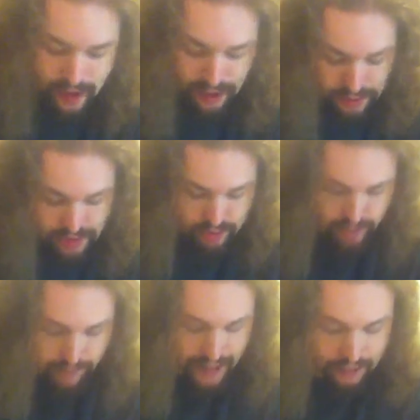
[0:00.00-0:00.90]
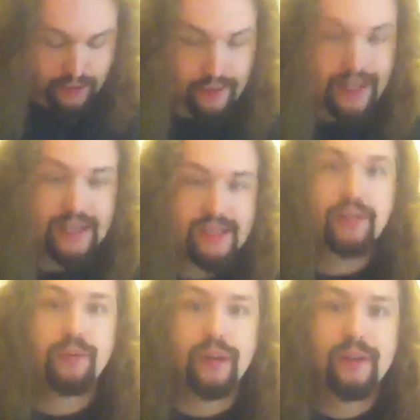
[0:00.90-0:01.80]
I also took background readings
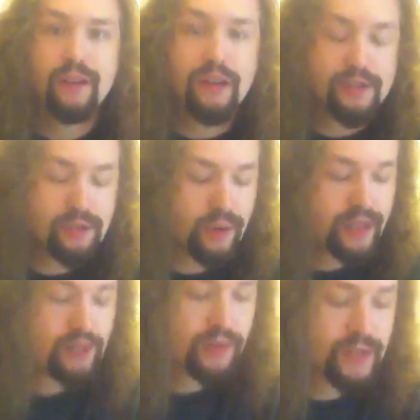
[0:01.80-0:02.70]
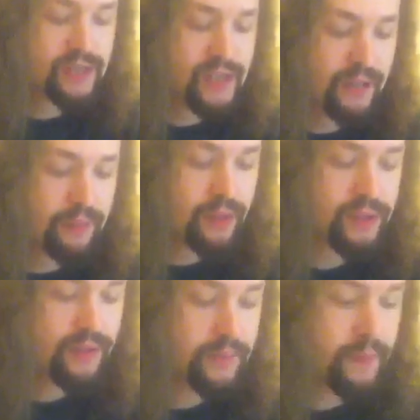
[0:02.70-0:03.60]
in the, in the closet where I took these samples,